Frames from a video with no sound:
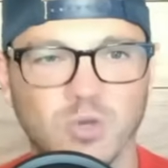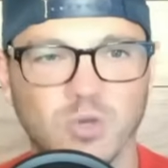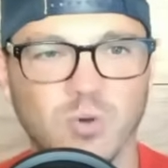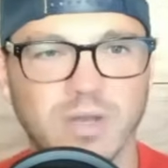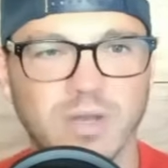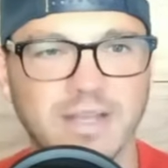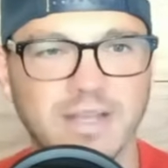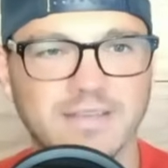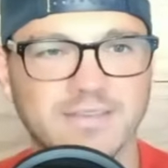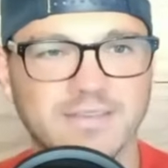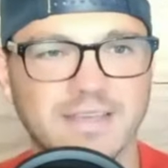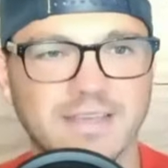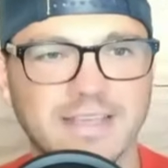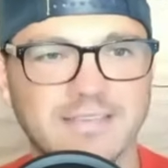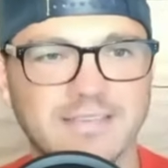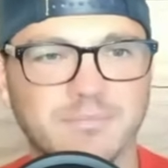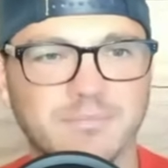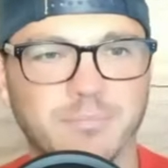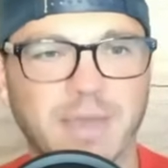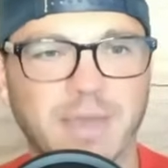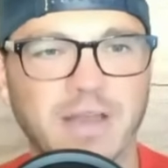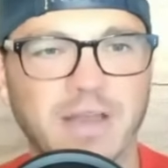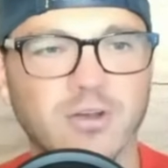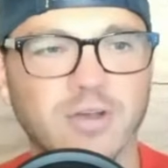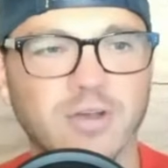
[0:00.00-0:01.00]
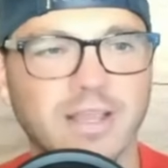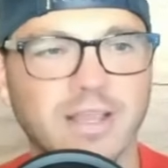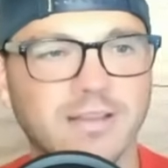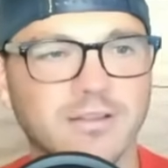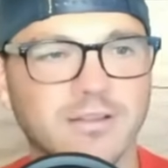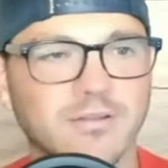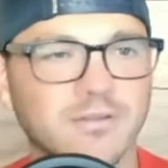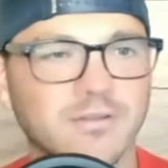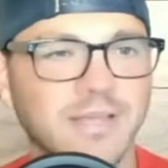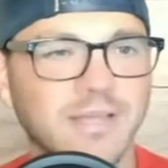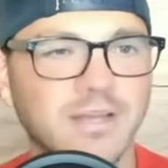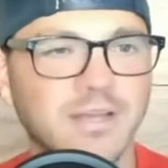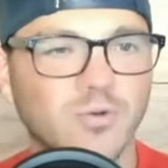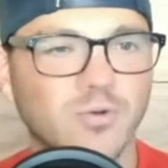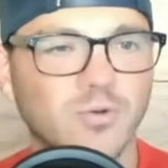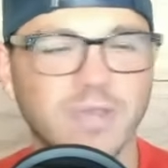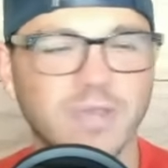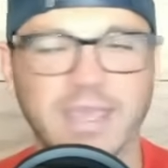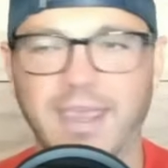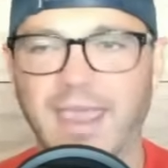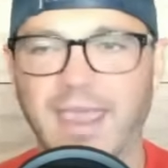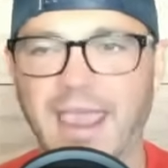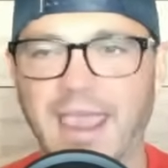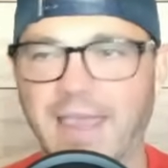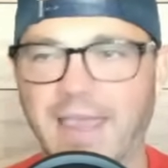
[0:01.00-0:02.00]
is better in
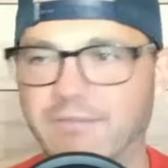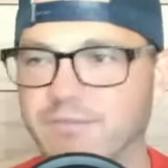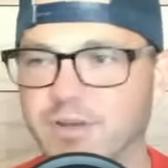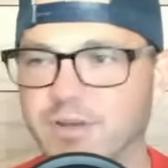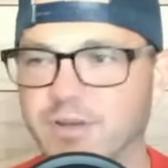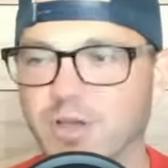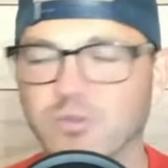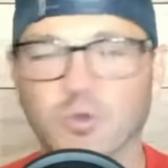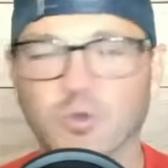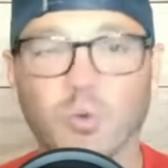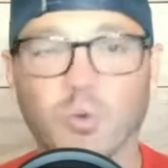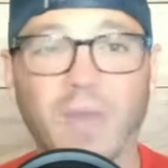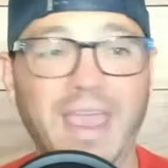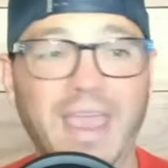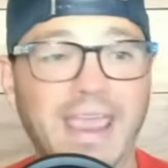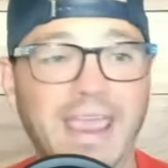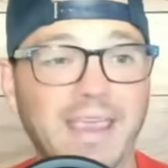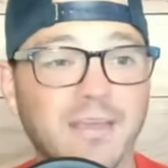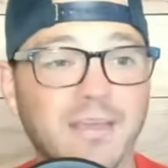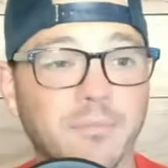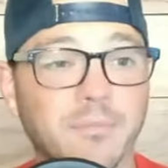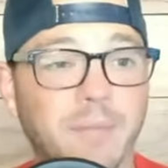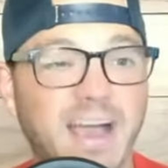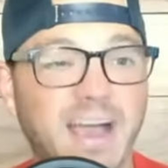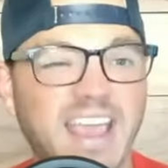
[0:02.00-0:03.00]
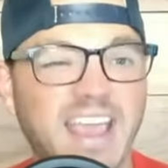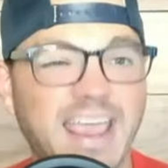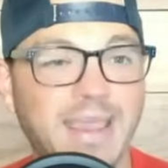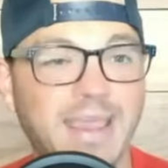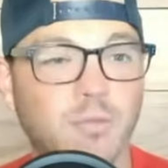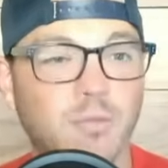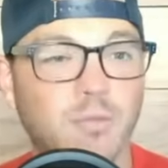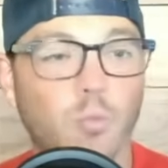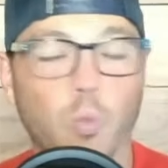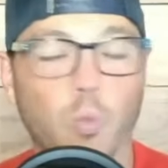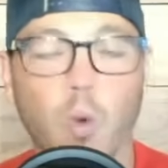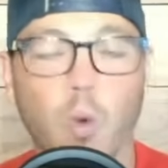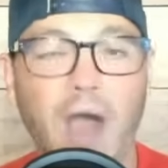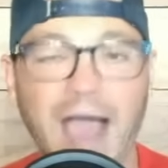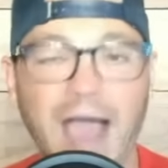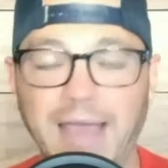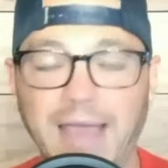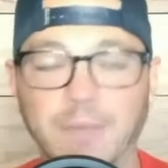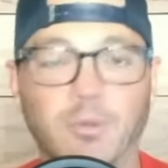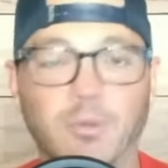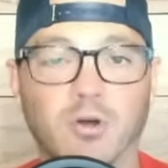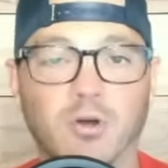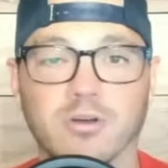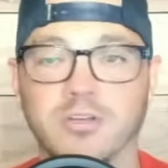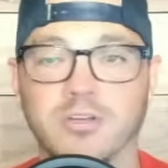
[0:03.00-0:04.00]
literally every other way by a wide
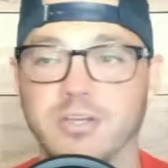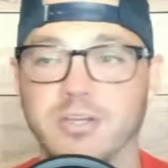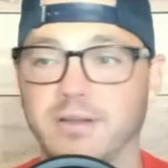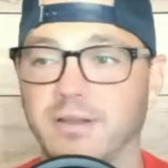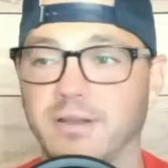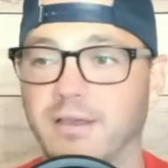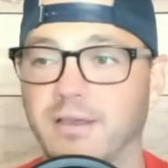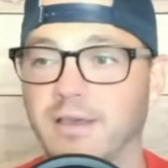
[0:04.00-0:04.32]
margin.